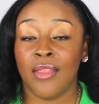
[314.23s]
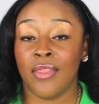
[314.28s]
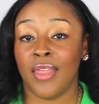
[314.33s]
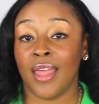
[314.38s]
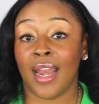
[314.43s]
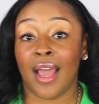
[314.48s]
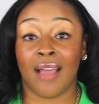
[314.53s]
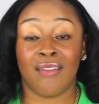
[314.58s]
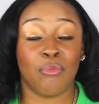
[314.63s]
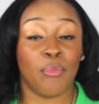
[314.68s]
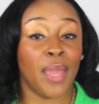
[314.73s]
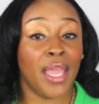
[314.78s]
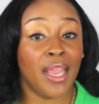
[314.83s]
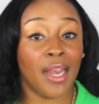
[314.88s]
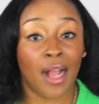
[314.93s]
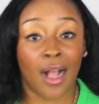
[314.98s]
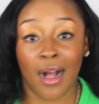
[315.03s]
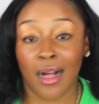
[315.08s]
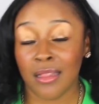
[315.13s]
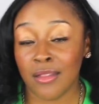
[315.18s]
that I've
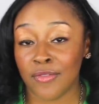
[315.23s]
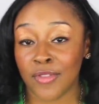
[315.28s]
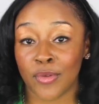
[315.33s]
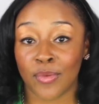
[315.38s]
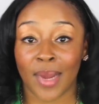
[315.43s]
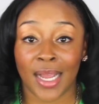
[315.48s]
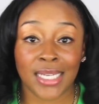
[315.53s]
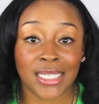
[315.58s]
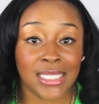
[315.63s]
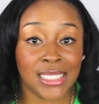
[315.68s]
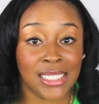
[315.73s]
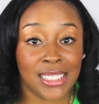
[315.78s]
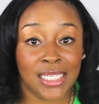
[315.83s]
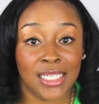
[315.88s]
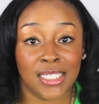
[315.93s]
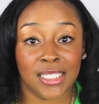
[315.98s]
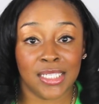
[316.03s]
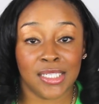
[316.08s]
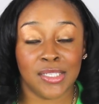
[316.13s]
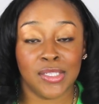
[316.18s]
made all of the right
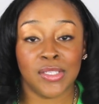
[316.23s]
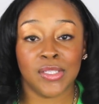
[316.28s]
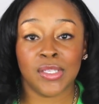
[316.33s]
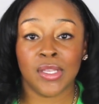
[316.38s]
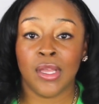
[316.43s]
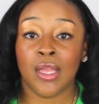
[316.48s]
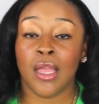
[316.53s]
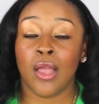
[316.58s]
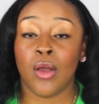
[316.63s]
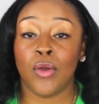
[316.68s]
decisions,